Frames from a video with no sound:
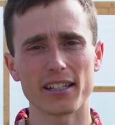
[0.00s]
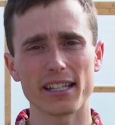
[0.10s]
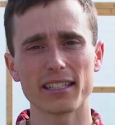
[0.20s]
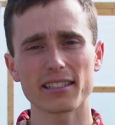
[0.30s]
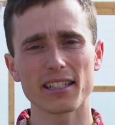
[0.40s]

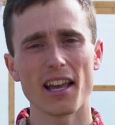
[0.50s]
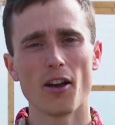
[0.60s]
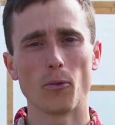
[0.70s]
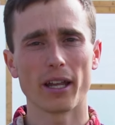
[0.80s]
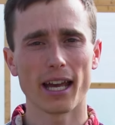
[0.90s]
is
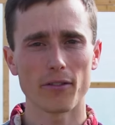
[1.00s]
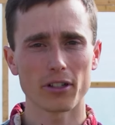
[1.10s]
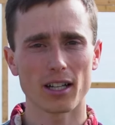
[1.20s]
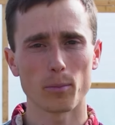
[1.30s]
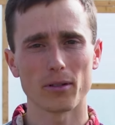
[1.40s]
we have a
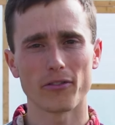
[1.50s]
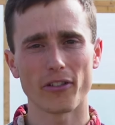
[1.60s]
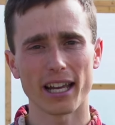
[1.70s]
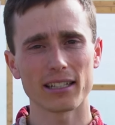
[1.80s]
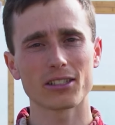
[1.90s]
couple
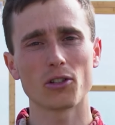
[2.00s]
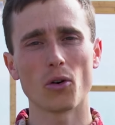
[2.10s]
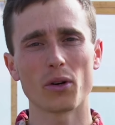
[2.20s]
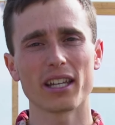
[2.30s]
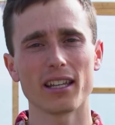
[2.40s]
fans
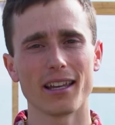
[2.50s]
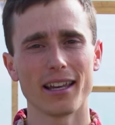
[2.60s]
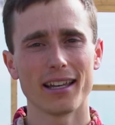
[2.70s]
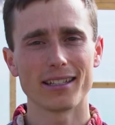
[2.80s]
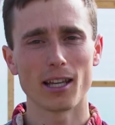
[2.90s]
going.
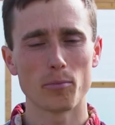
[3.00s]
They